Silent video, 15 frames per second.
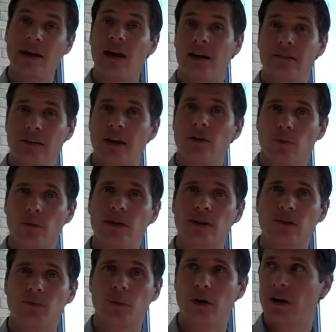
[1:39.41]
intend to read
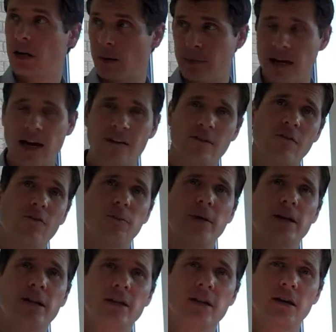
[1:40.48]
this book, and I'm going to have
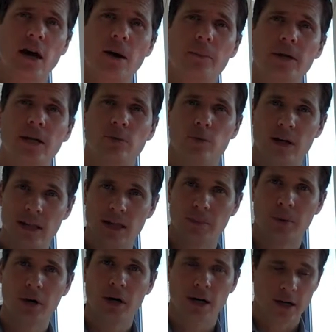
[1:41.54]
everybody in the company read the
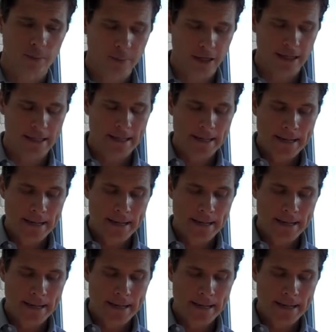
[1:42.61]
book, but